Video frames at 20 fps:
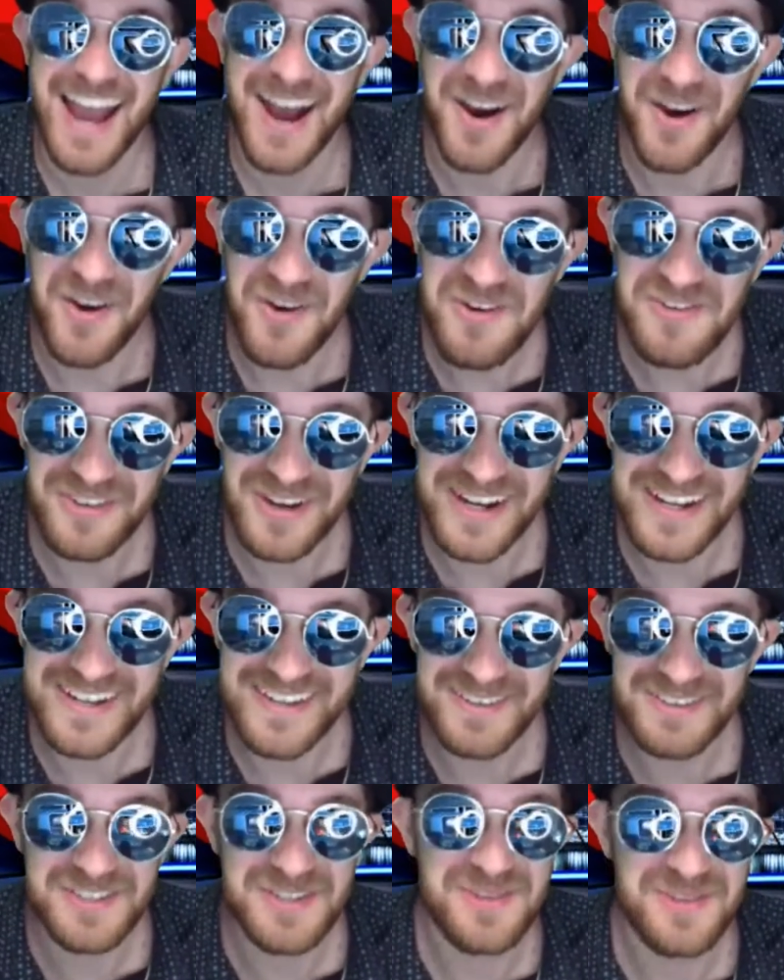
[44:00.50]

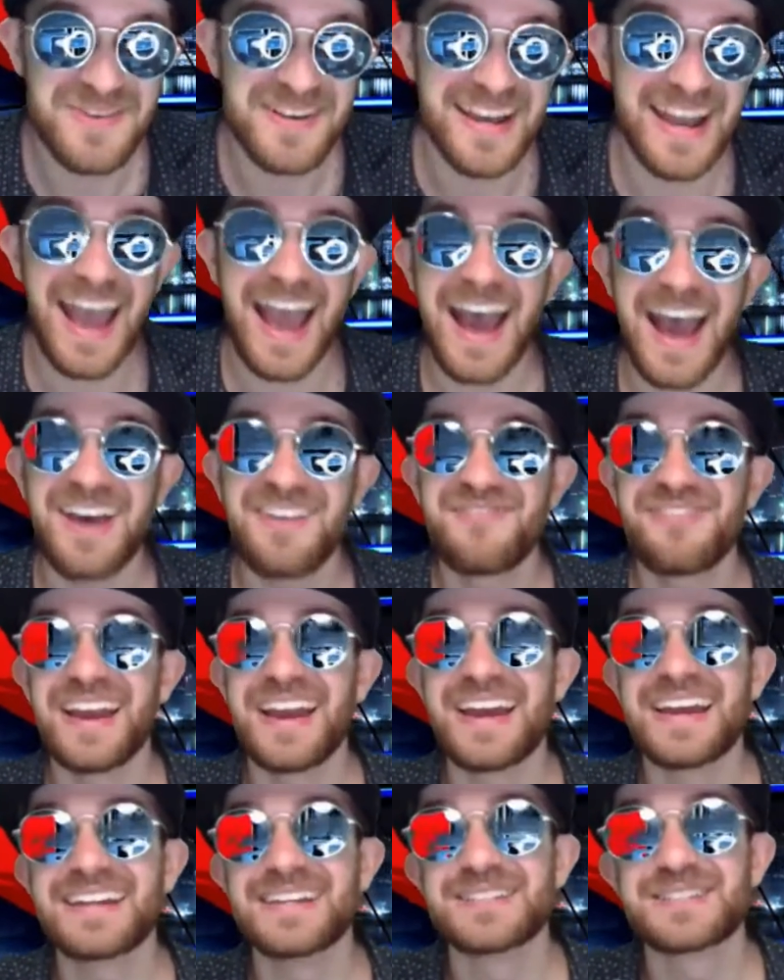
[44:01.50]
over-under 2.5
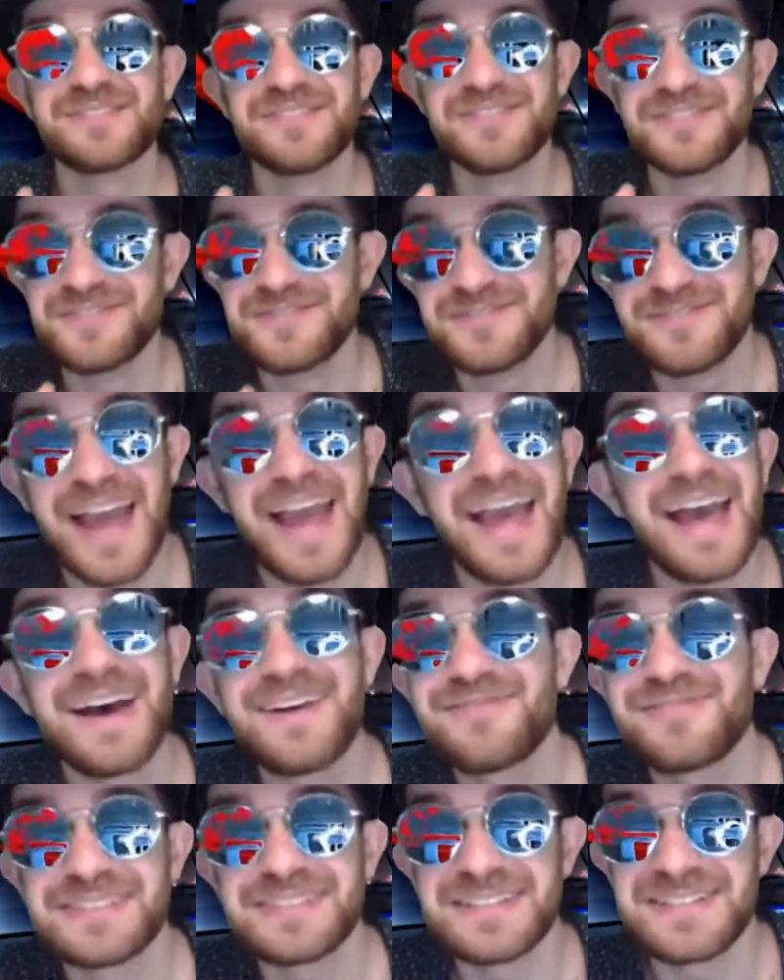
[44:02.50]
and is
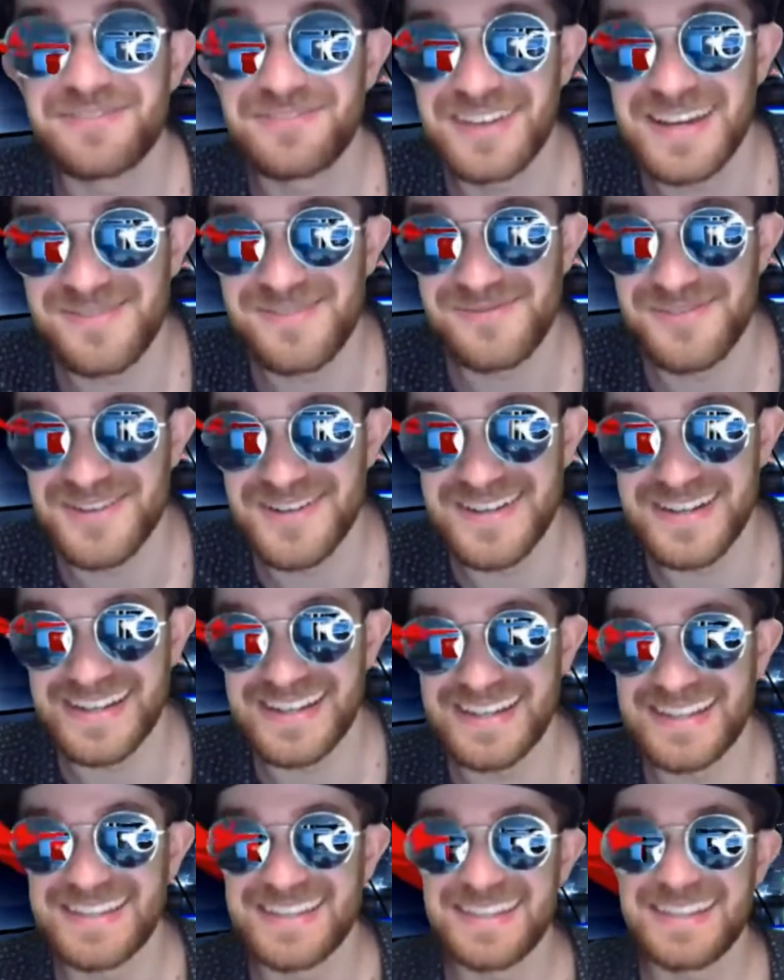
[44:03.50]
heavily favored
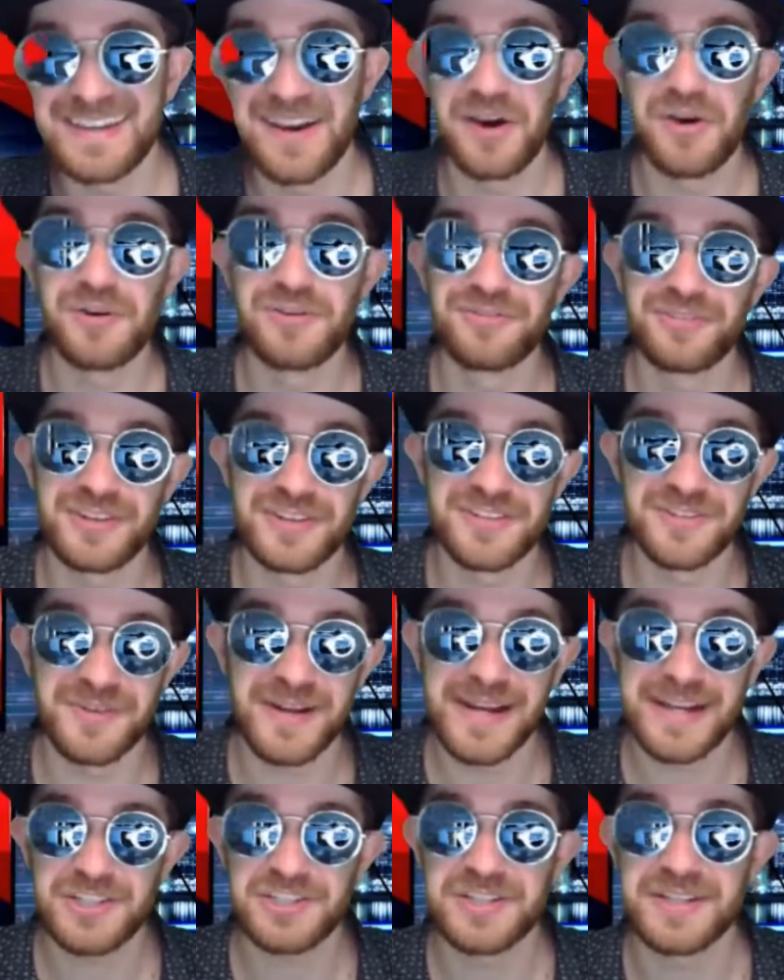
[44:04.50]
in the over
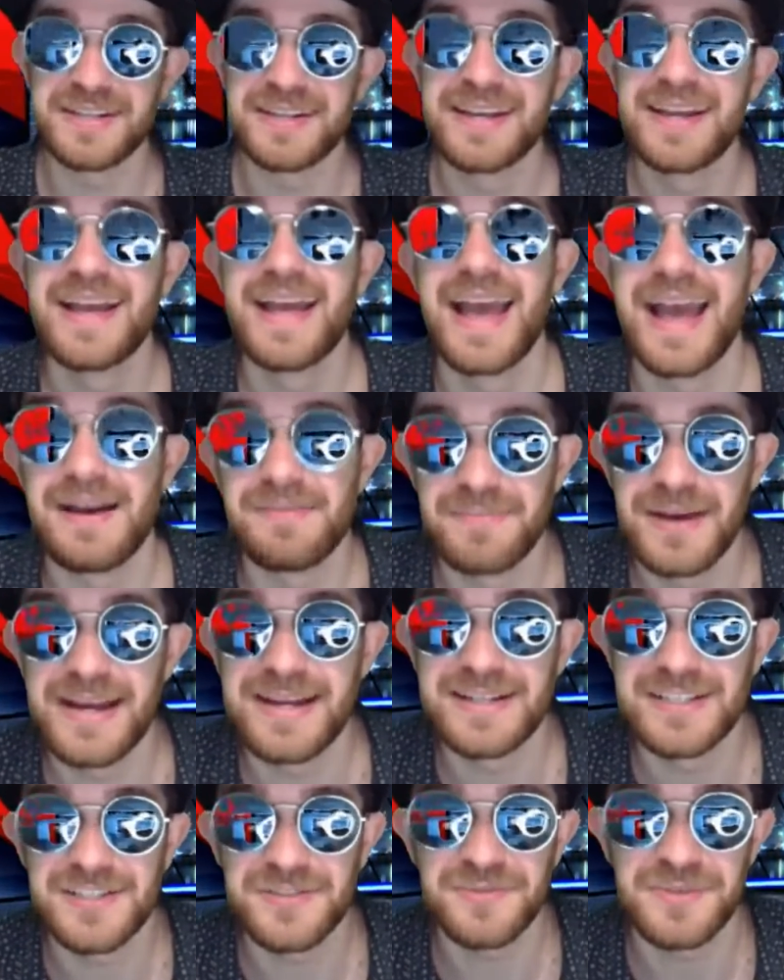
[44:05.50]
direction at
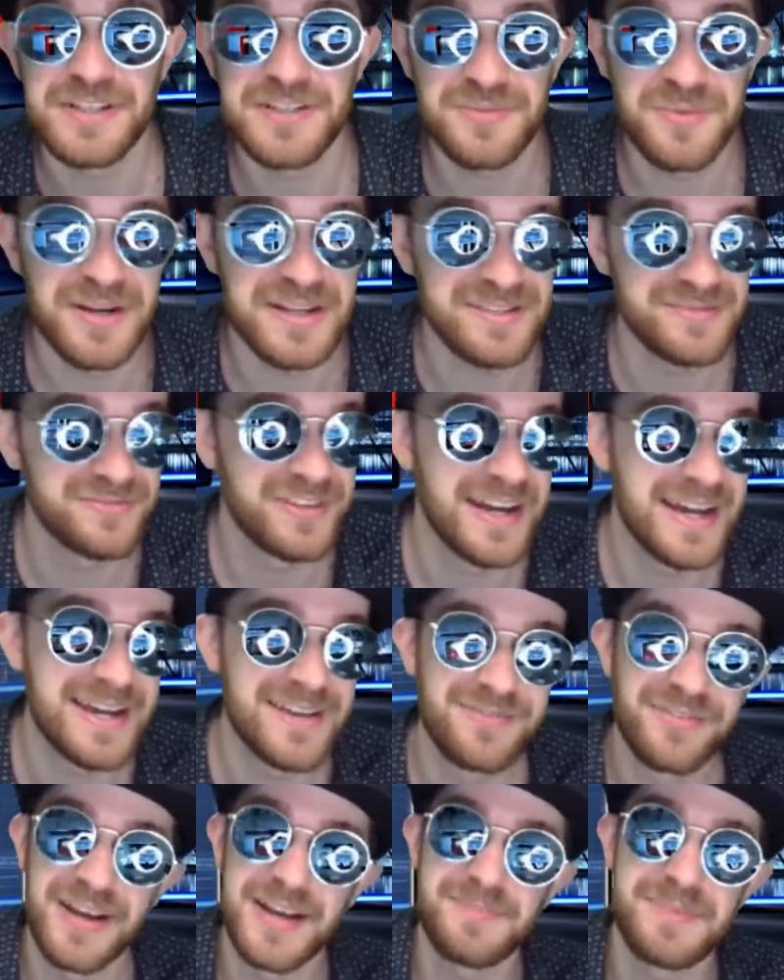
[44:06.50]

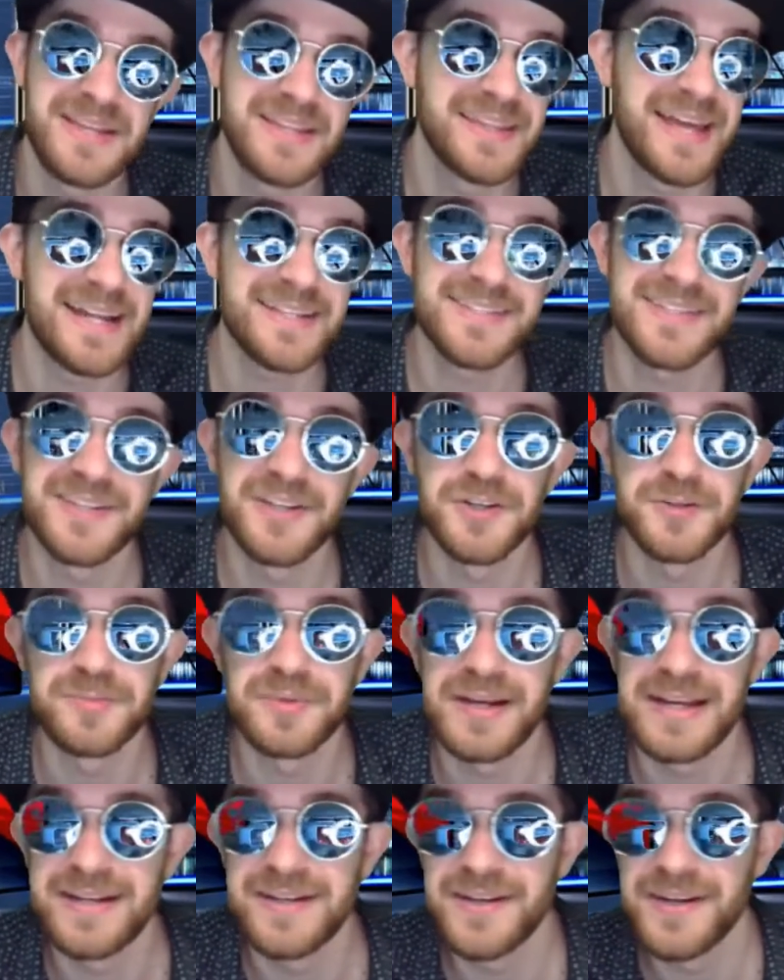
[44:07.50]
-325. I mean, that's a
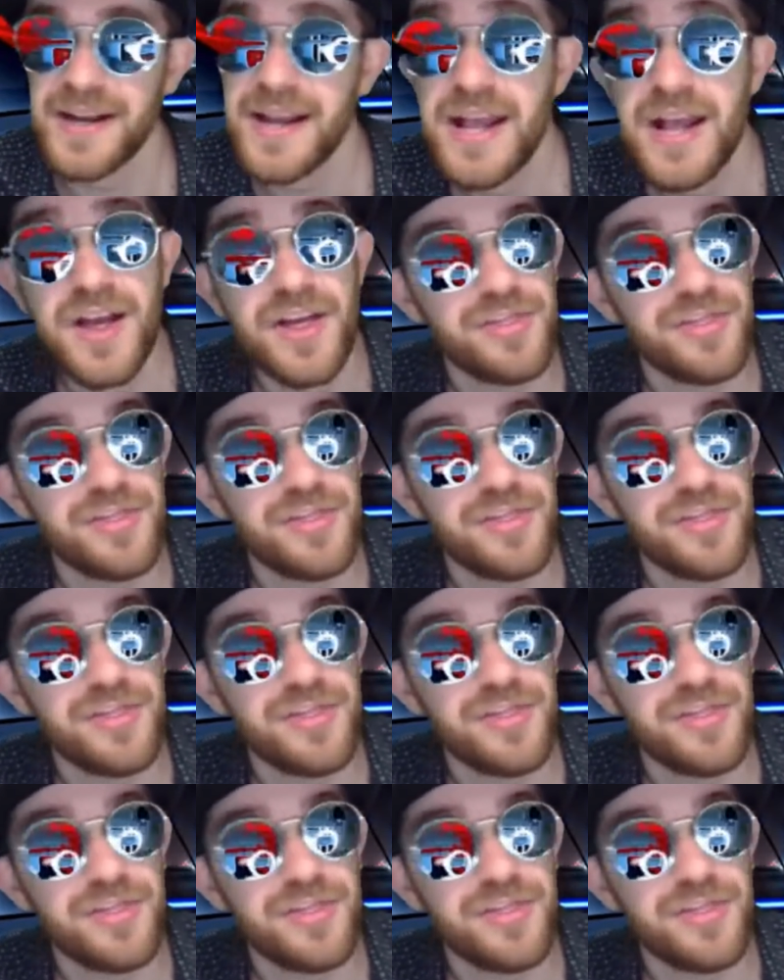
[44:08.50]
no-brainer.